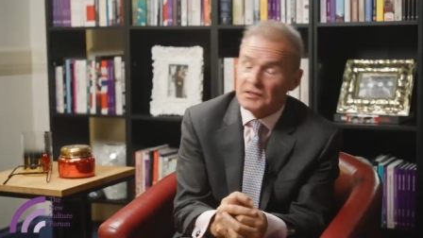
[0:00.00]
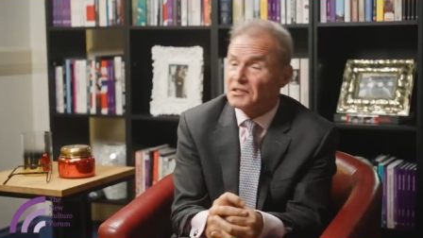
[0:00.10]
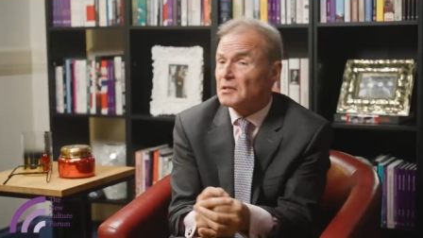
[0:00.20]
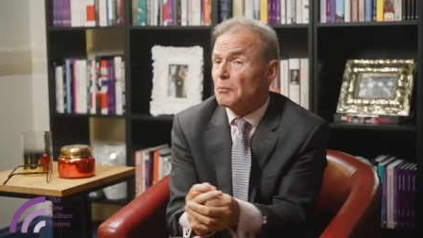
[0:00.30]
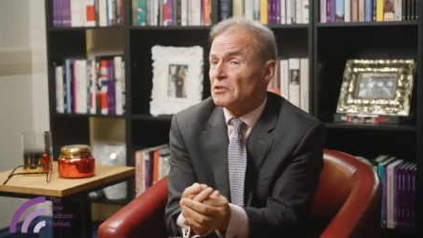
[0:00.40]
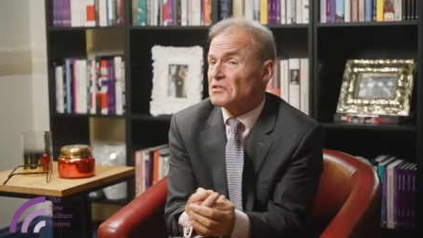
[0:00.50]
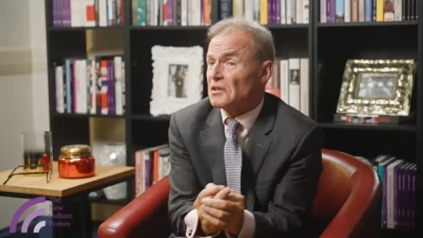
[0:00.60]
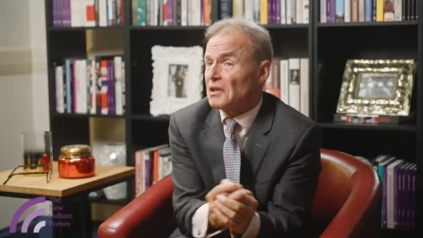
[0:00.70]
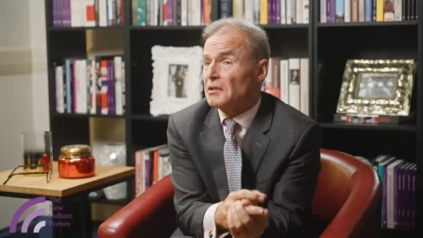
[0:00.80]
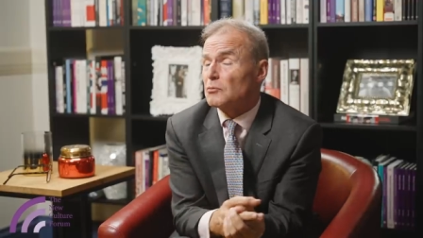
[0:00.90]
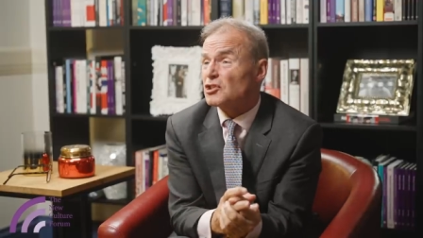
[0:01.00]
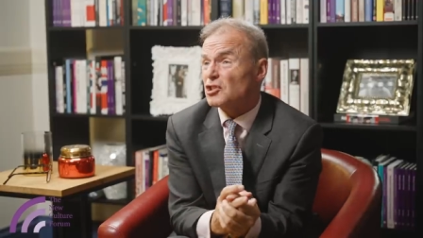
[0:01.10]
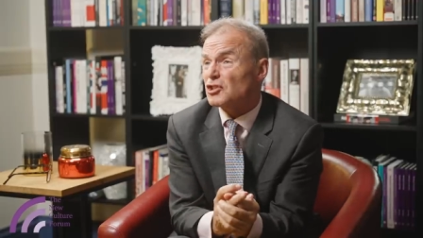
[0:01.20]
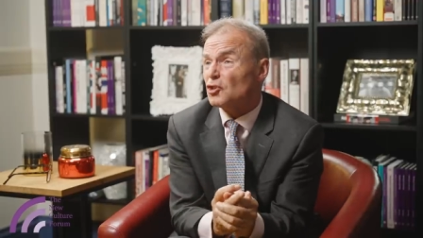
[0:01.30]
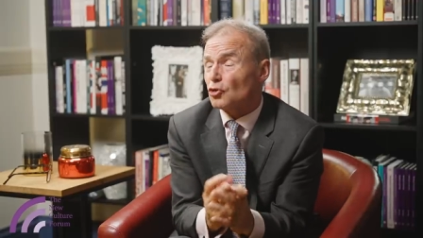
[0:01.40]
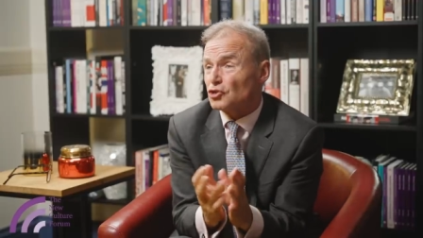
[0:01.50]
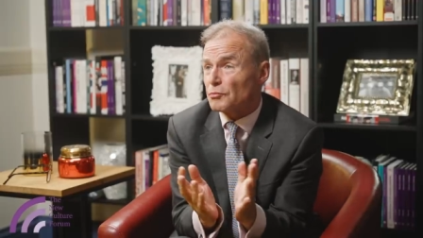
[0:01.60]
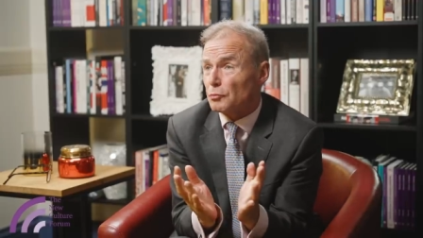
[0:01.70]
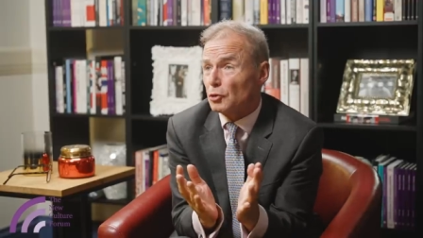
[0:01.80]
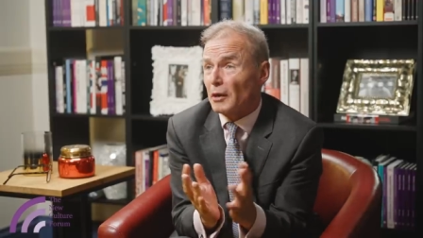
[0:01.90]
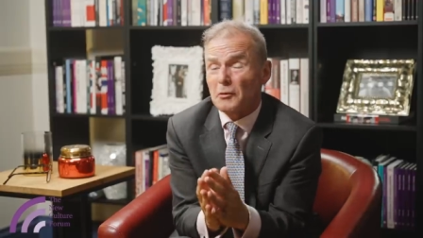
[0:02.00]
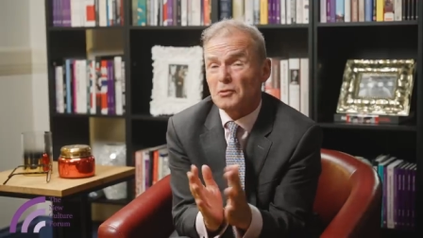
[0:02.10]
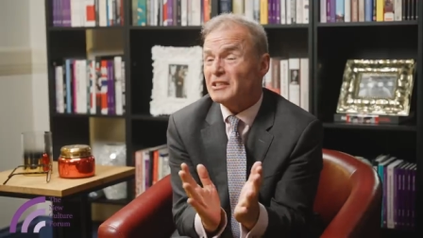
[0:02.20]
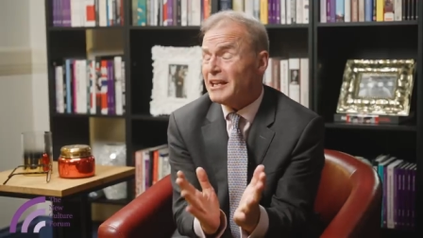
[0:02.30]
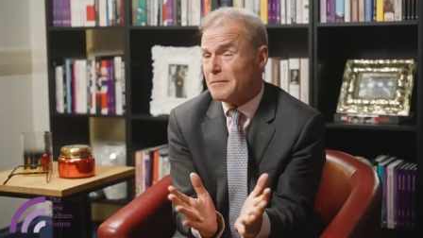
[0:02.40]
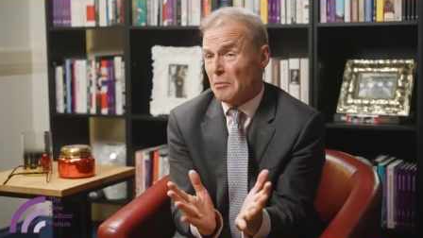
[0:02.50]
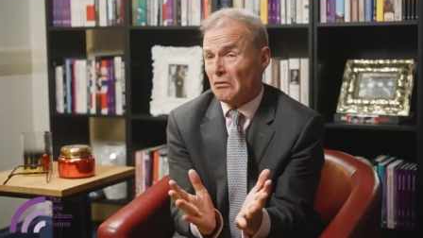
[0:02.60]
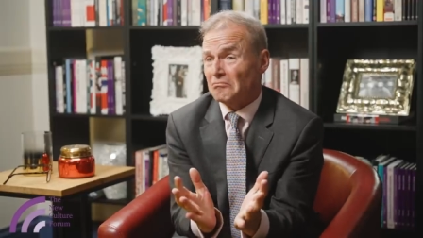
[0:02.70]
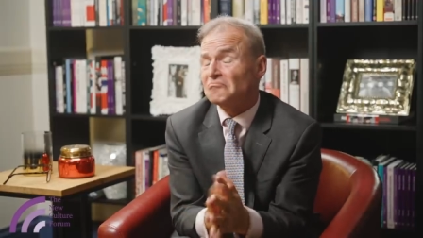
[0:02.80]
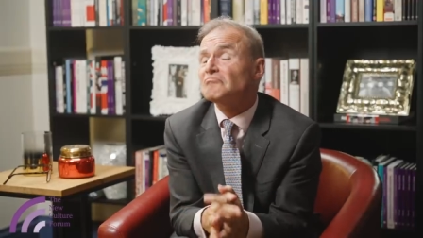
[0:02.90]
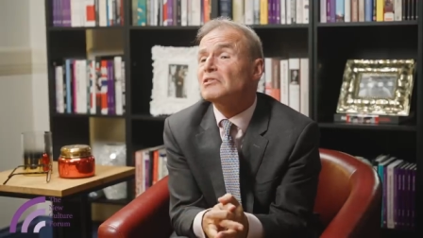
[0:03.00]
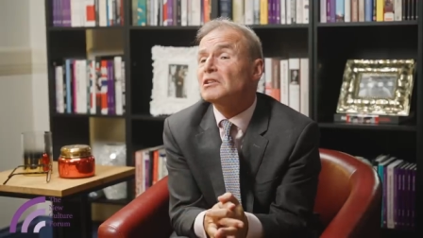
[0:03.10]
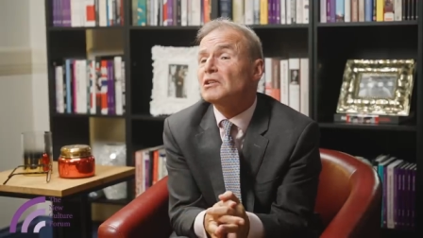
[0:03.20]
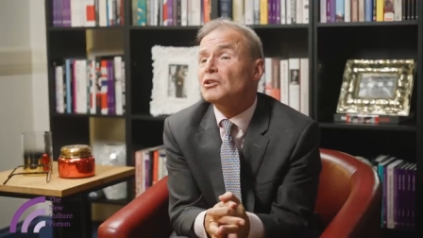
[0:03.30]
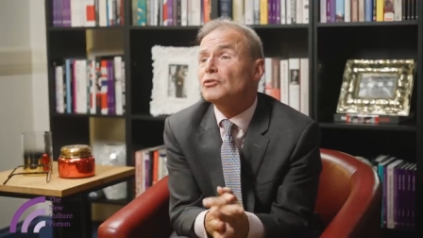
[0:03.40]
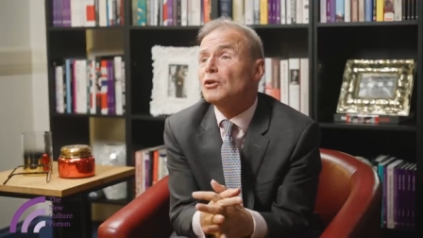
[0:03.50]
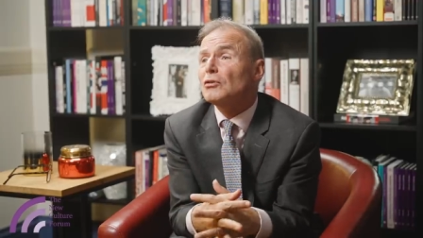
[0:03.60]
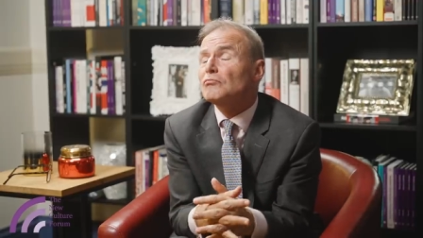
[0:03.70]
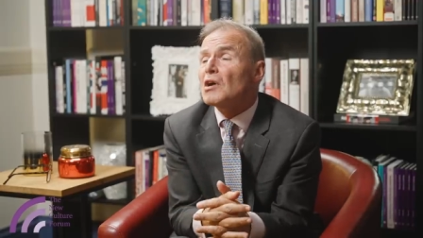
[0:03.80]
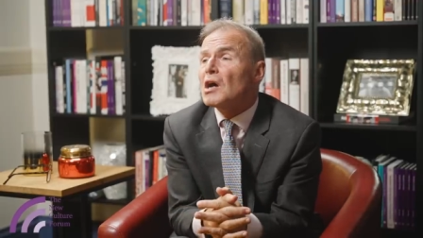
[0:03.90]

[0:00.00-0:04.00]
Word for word: It's simple as that. It was just not just blue Labour, it was Labour. You know?